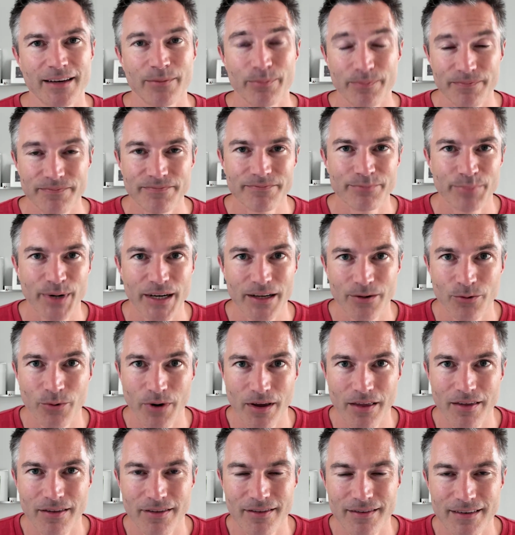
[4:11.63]
but
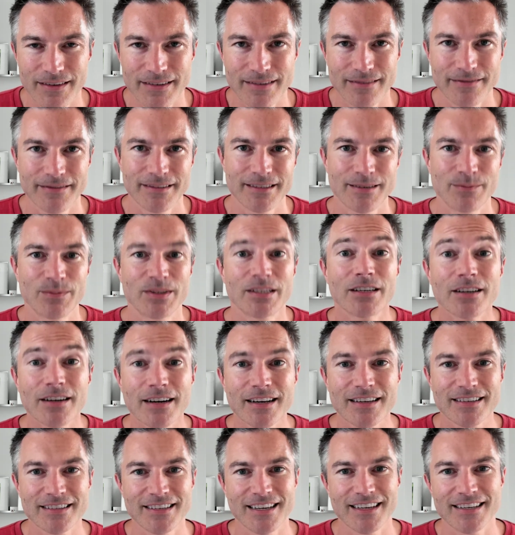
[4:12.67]
with some
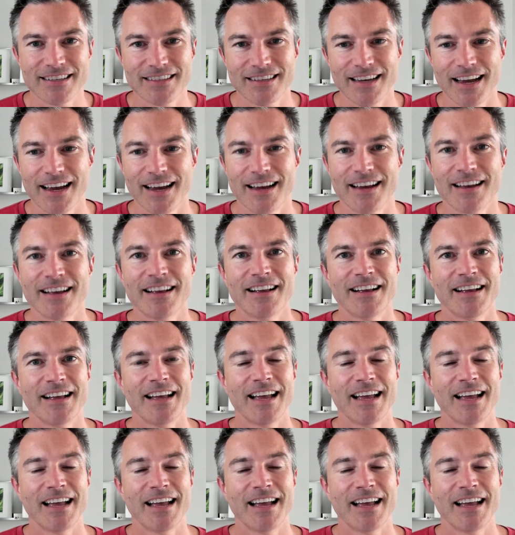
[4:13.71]
seriousness, say,